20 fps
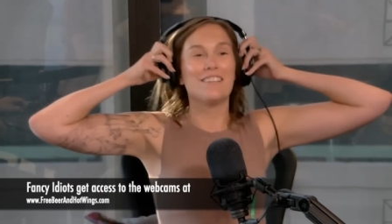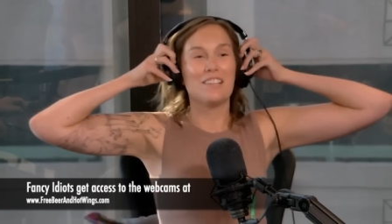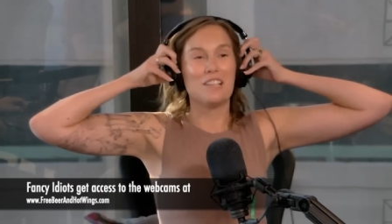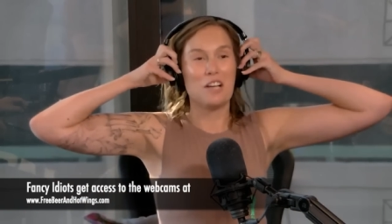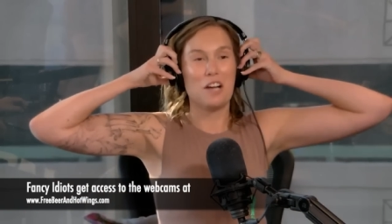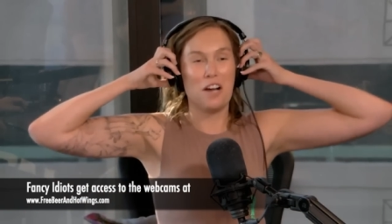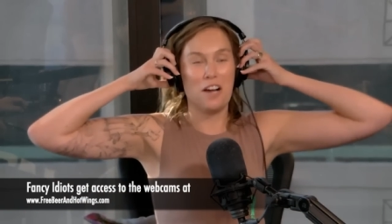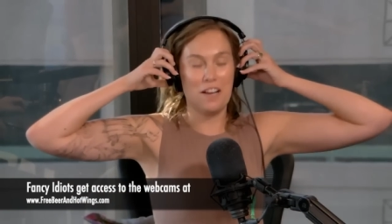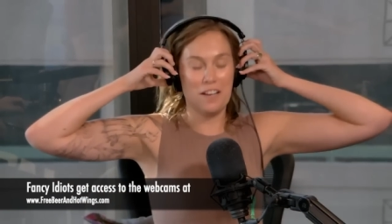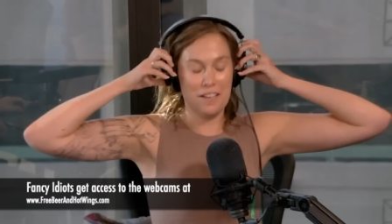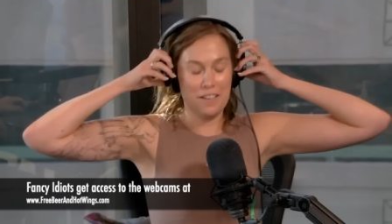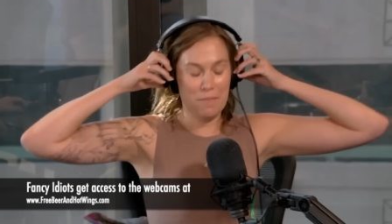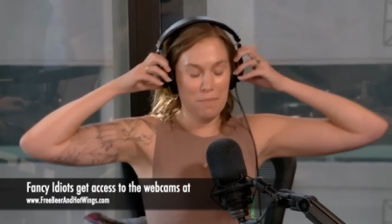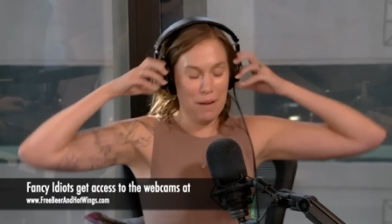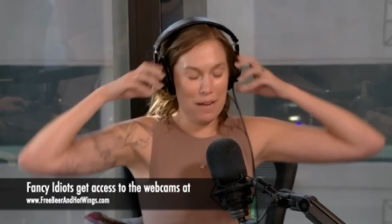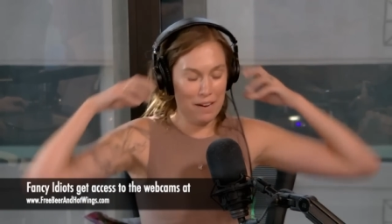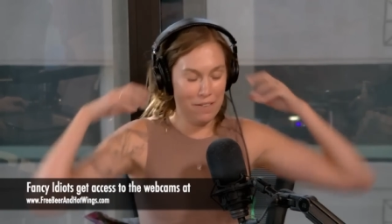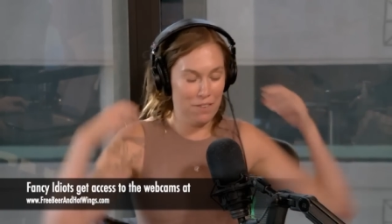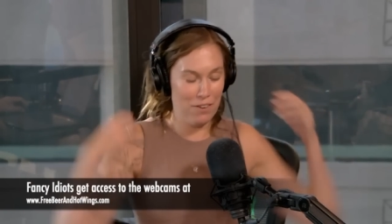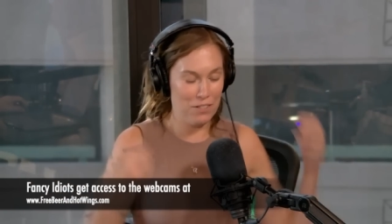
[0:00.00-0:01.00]
I
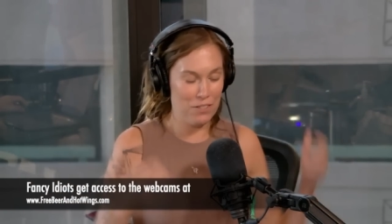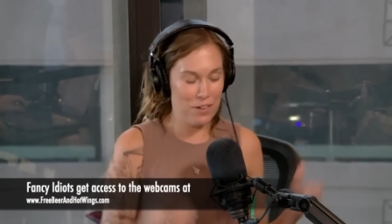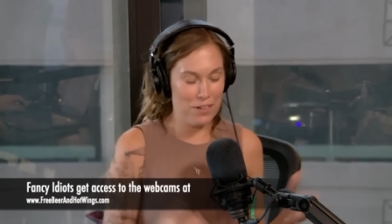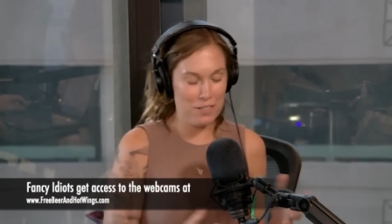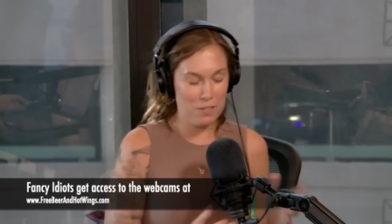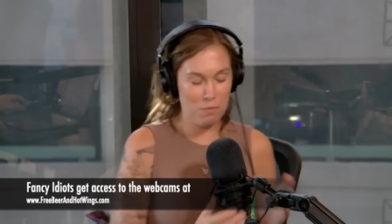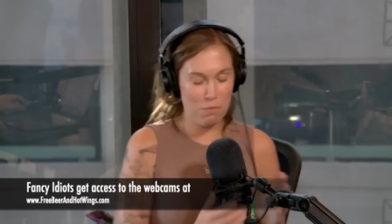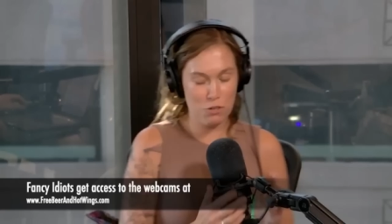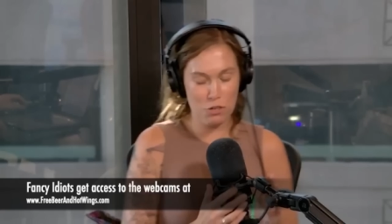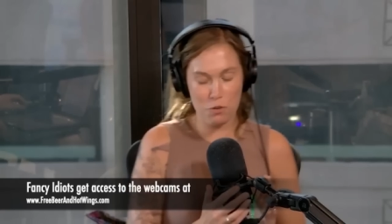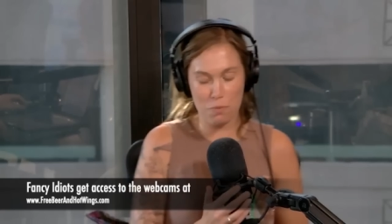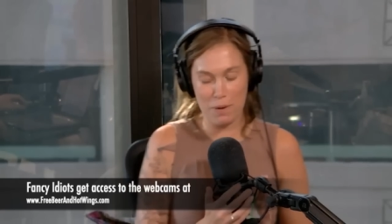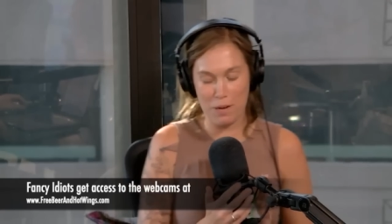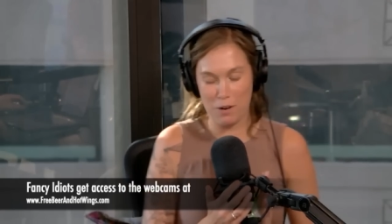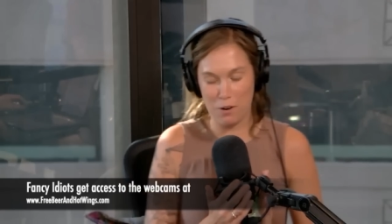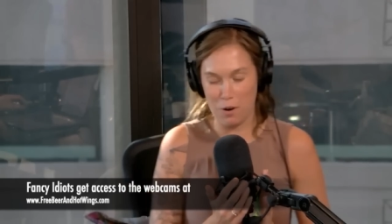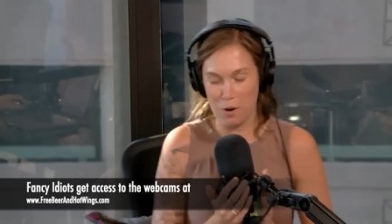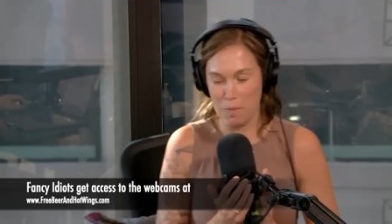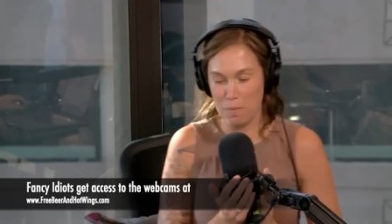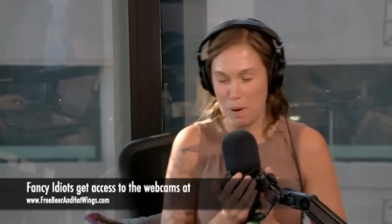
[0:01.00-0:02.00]
might have also had some
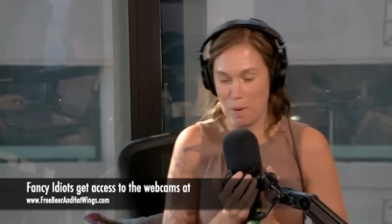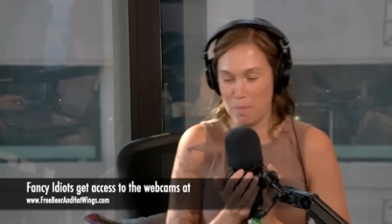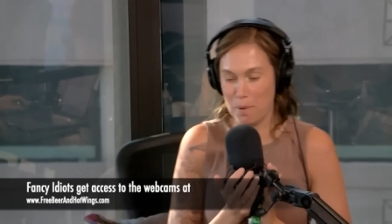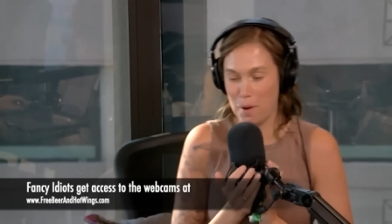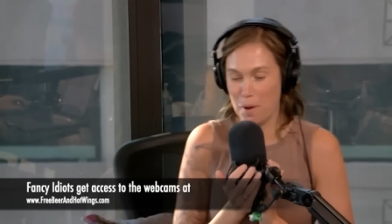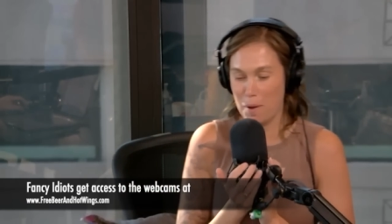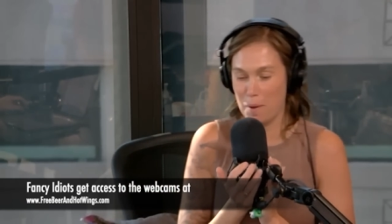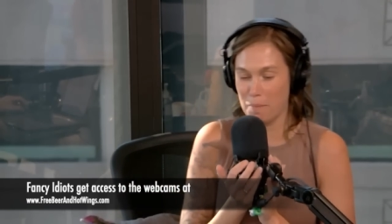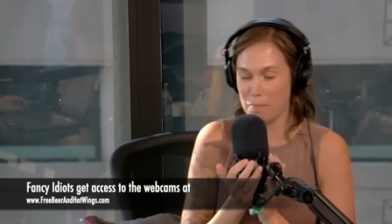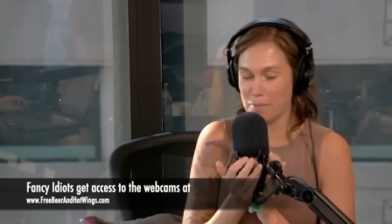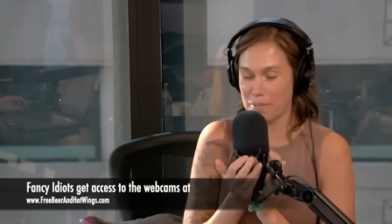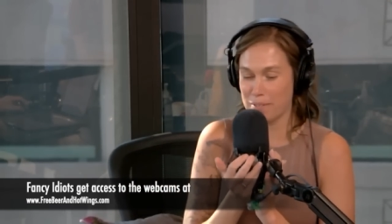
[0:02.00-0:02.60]
schmear on my palms.